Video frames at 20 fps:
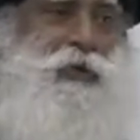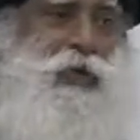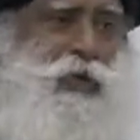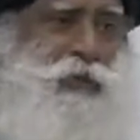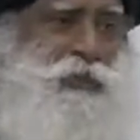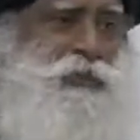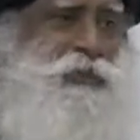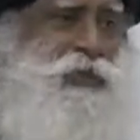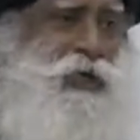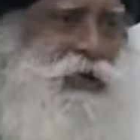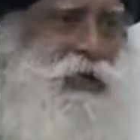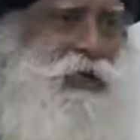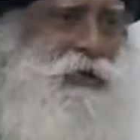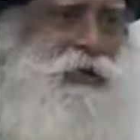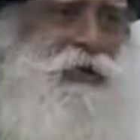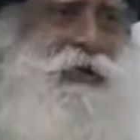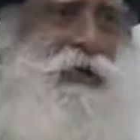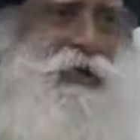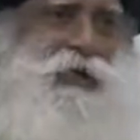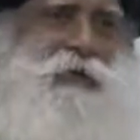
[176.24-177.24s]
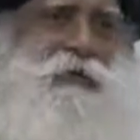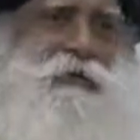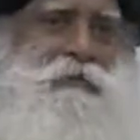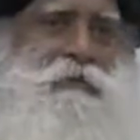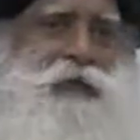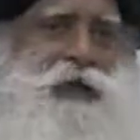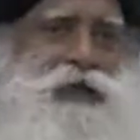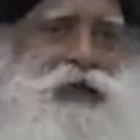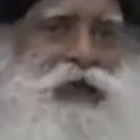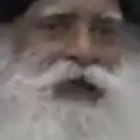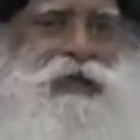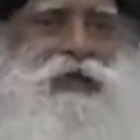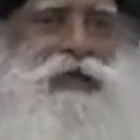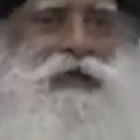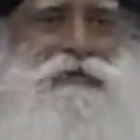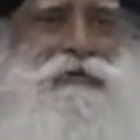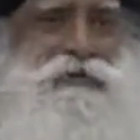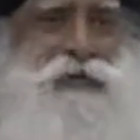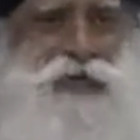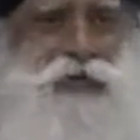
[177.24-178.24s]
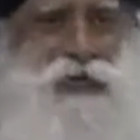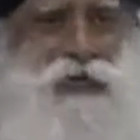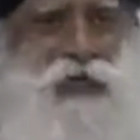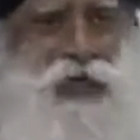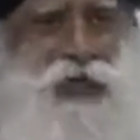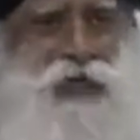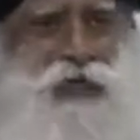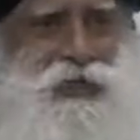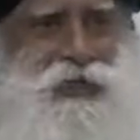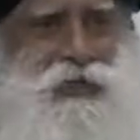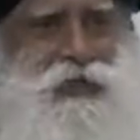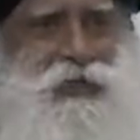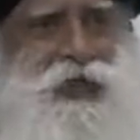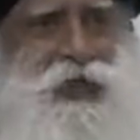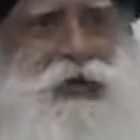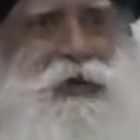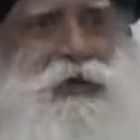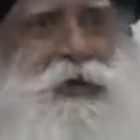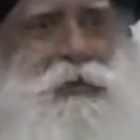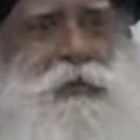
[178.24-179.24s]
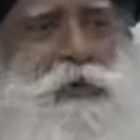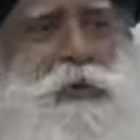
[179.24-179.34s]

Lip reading: they can settle it, but I live with reality, I know